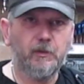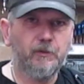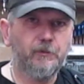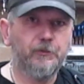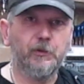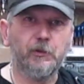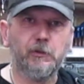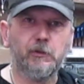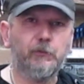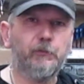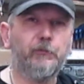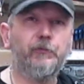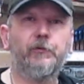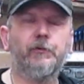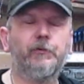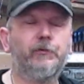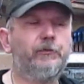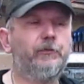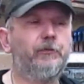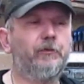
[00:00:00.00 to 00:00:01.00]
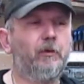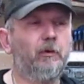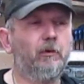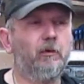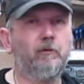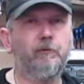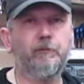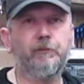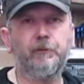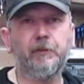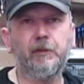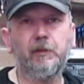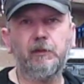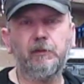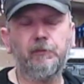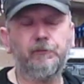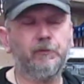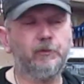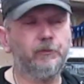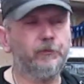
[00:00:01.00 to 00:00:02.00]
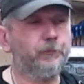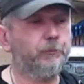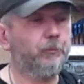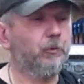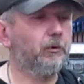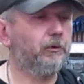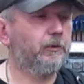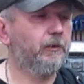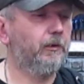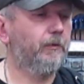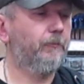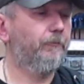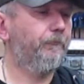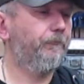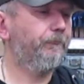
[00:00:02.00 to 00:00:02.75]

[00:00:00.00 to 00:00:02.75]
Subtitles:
the looseness of the front sprocket.